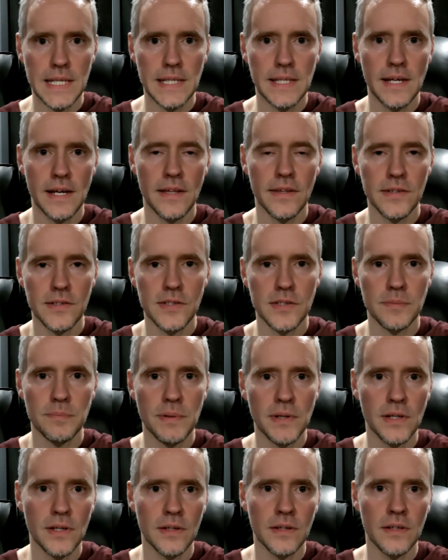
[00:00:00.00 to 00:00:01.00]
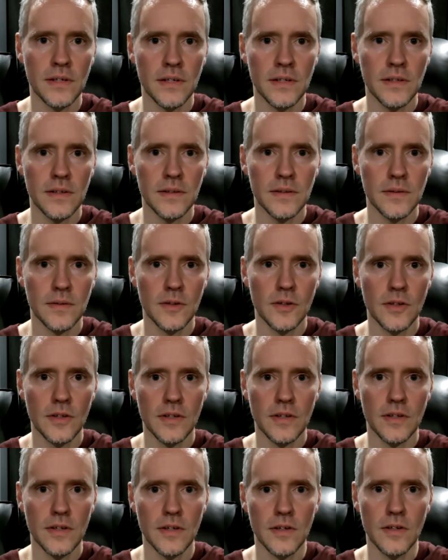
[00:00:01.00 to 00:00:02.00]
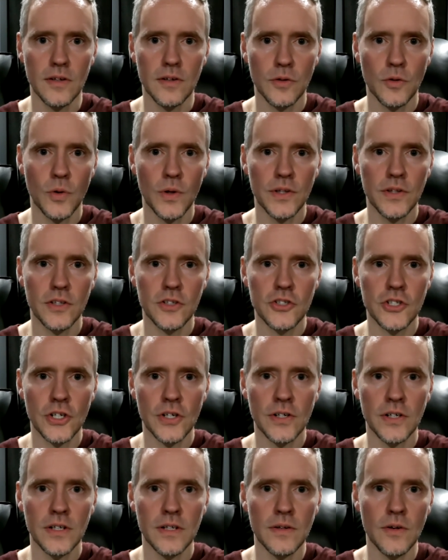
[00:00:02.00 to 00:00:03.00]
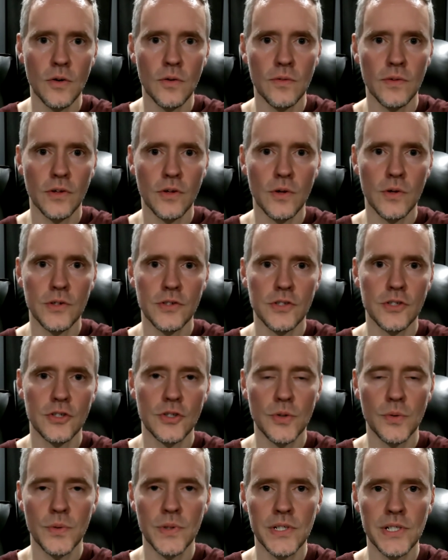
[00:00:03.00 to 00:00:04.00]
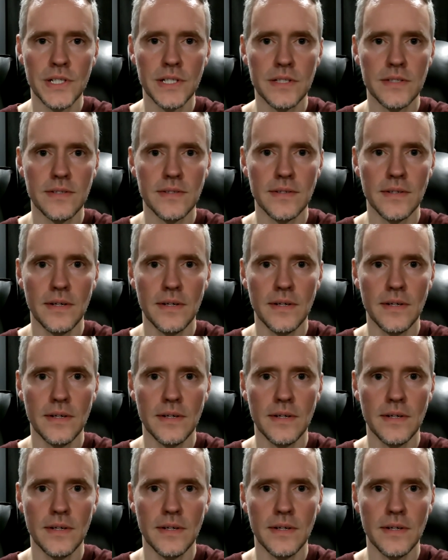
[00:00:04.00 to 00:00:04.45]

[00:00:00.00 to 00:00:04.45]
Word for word: yeah, this has been uh, quite the journey over the course of two weeks.